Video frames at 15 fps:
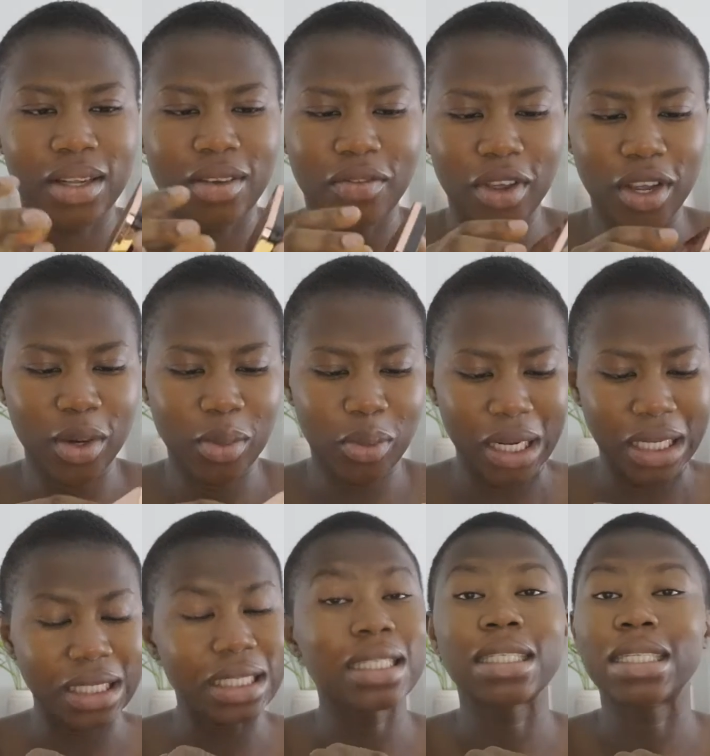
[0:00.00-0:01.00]
the
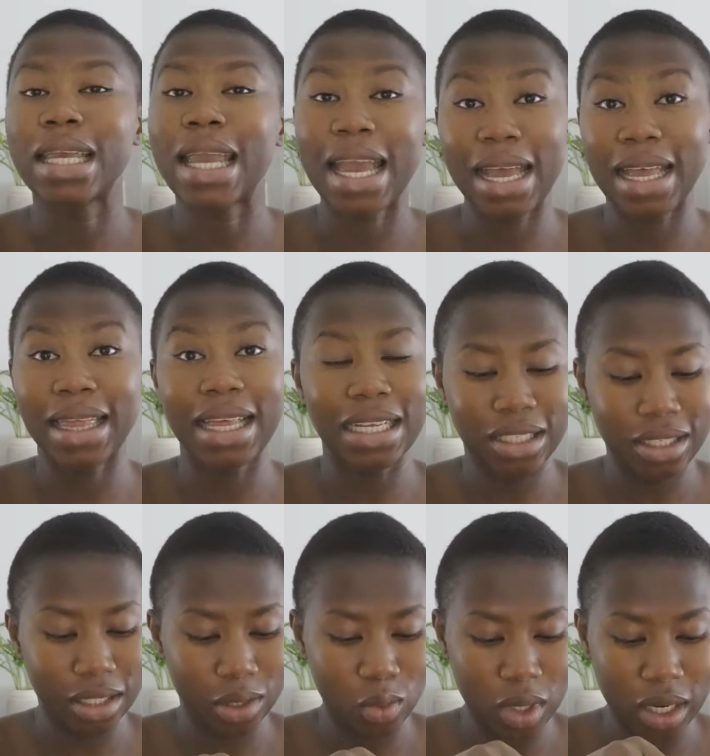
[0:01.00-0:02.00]
fingerprints so yeah that's
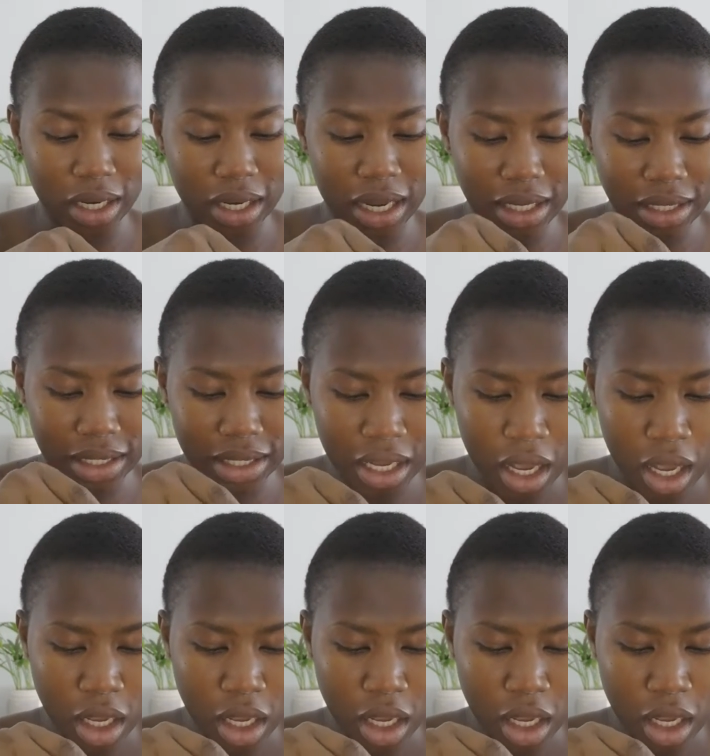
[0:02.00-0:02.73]
just what it is